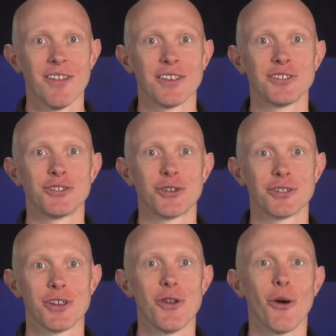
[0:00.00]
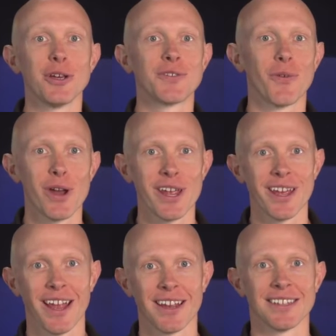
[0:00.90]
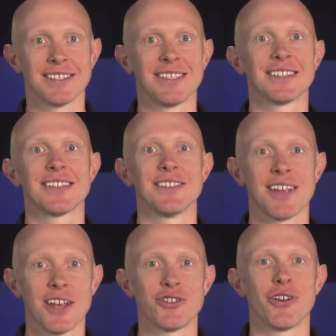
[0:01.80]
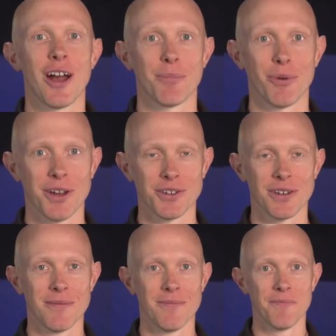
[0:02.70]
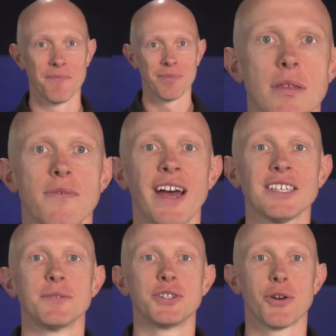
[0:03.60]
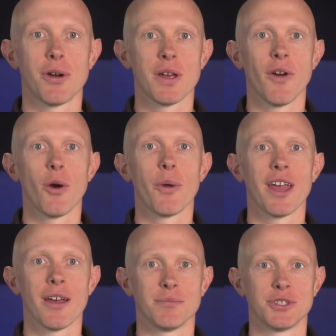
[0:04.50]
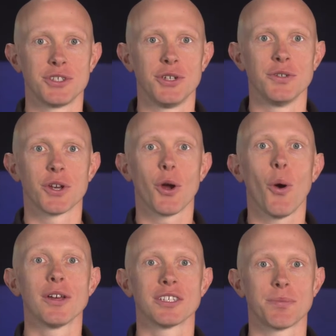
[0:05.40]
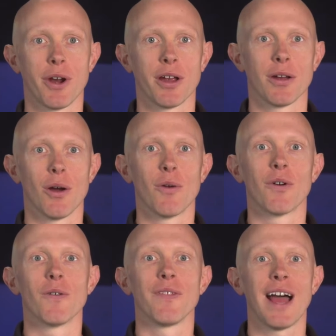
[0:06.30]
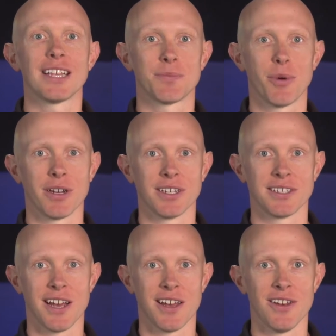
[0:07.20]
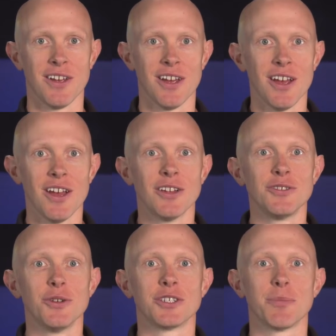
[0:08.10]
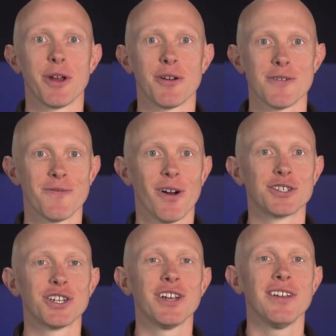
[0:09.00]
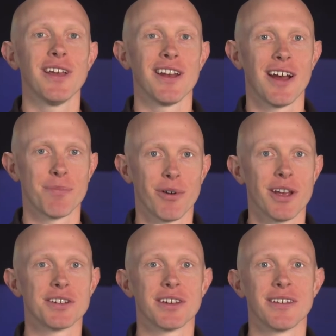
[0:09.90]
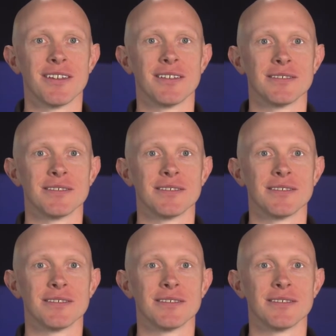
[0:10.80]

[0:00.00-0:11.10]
This ensures a noise-free and consistent tensioner operation. The vast majority of OEMs choose a coil spring over a flat spring design due to superior function and operation.